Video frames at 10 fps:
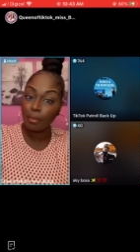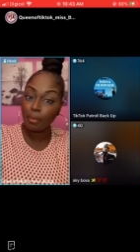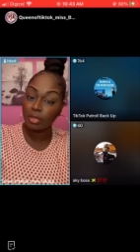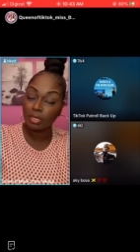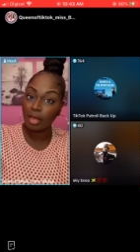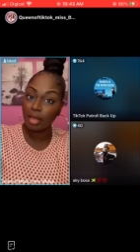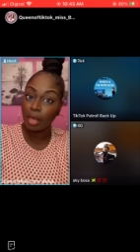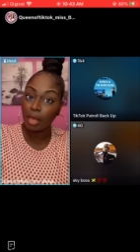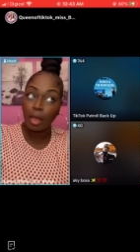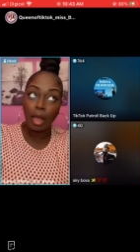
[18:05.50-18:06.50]
all a blood
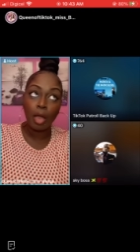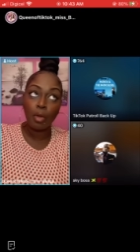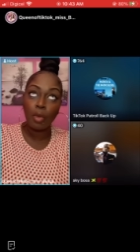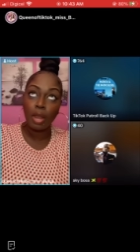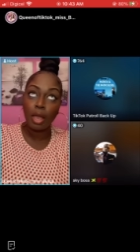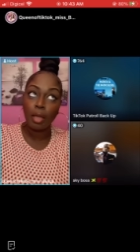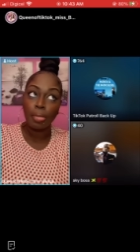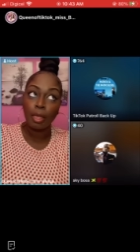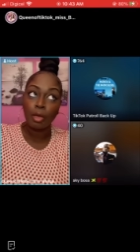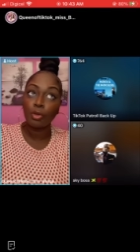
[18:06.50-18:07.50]
clot and all a